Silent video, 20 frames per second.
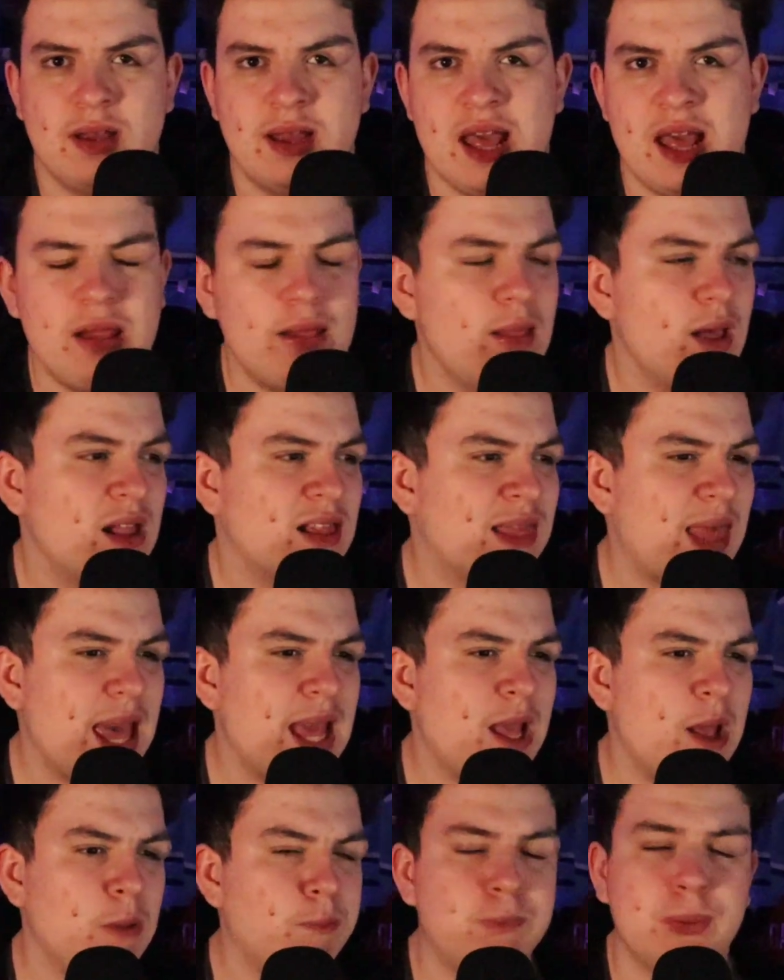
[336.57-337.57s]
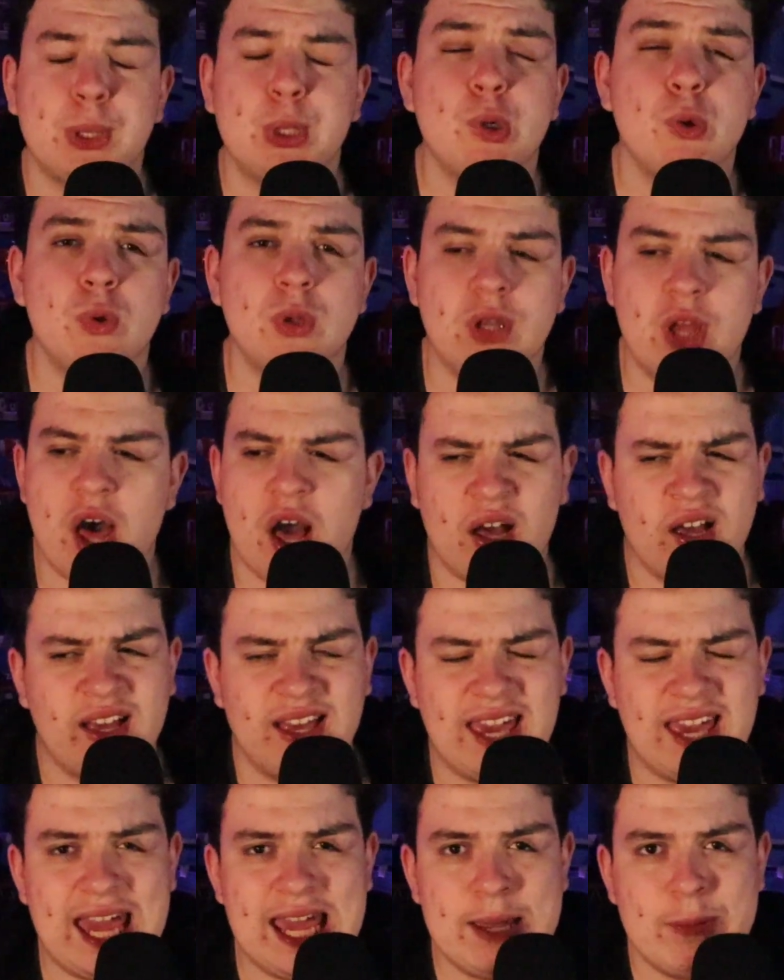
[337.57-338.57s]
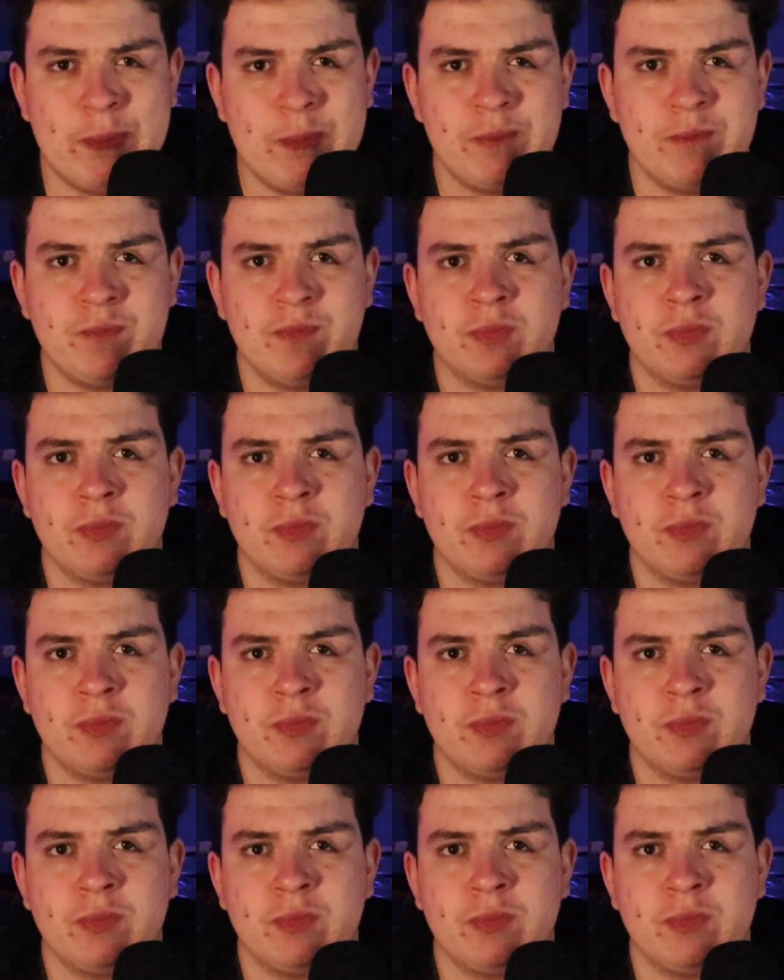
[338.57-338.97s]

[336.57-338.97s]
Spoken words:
It looked like a blue lock game.